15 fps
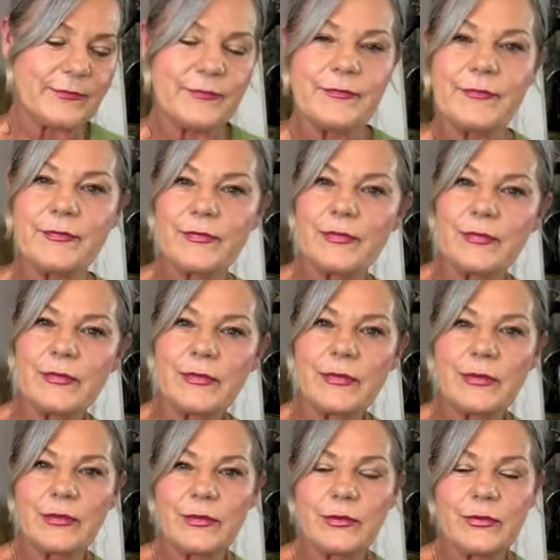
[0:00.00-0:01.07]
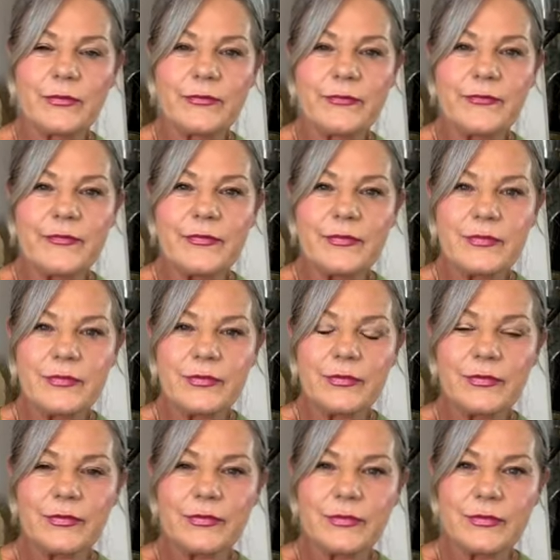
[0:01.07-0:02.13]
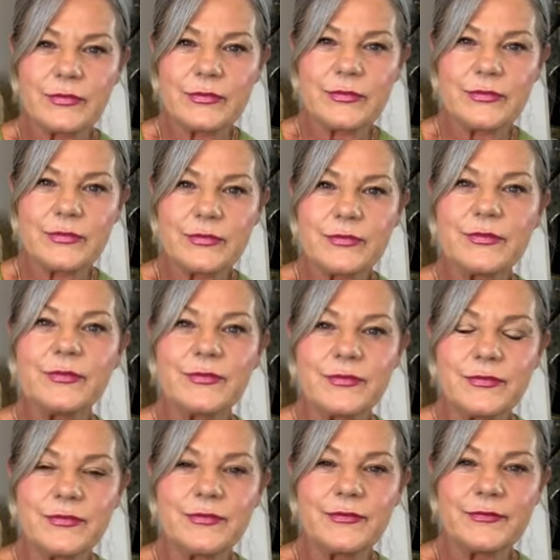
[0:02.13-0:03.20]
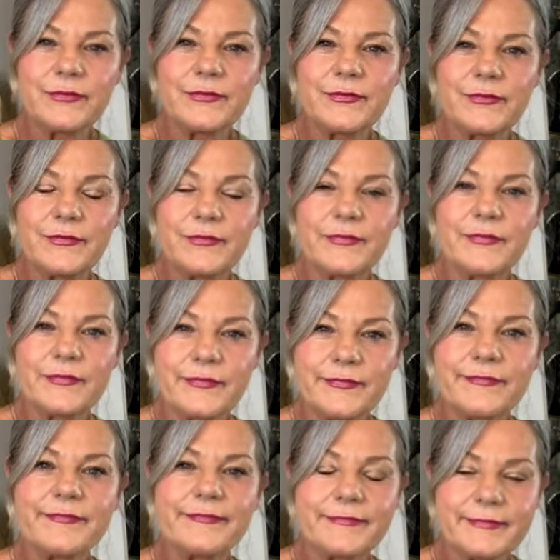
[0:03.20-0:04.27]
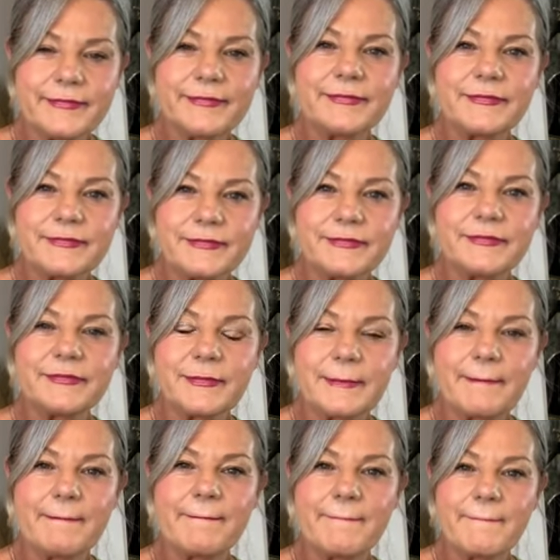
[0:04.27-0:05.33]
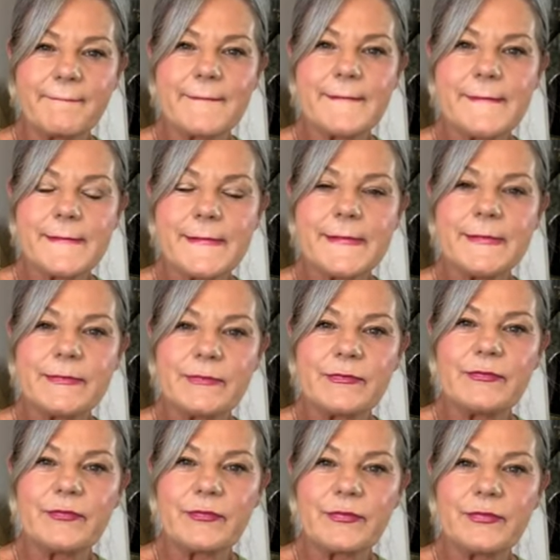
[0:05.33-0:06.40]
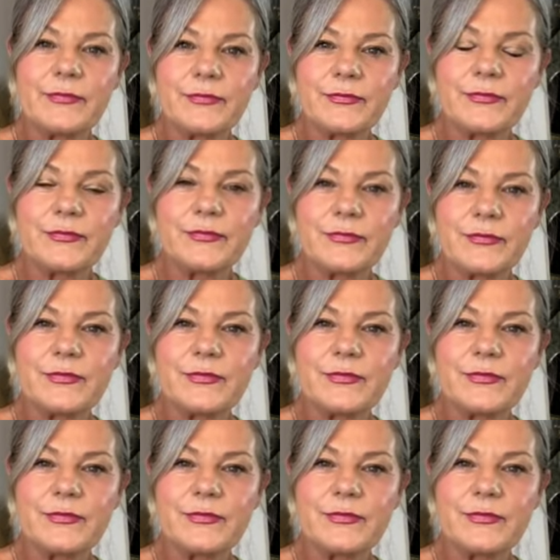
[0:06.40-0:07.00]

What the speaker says: This person isn't speaking.